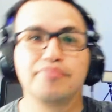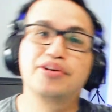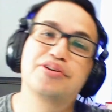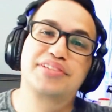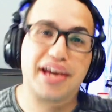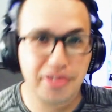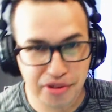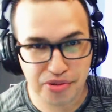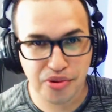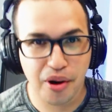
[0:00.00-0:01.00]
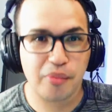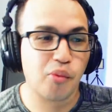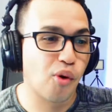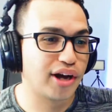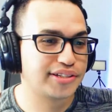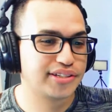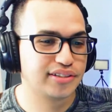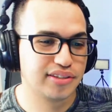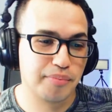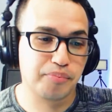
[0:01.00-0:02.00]
because I grew up
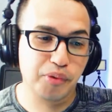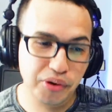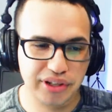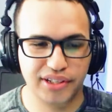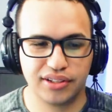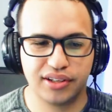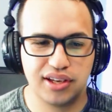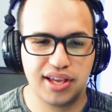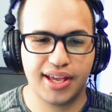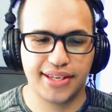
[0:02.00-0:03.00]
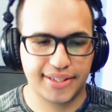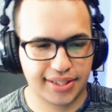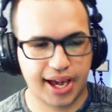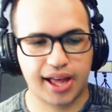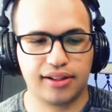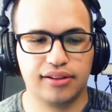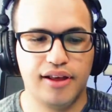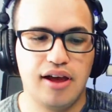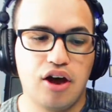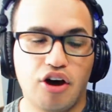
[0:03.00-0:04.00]
watching the booking style
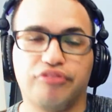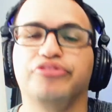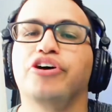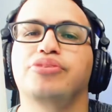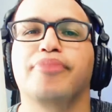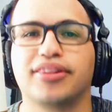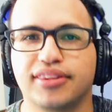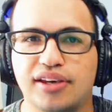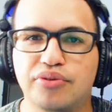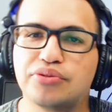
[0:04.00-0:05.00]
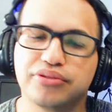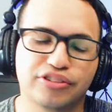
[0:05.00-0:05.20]
of Josh Mathews,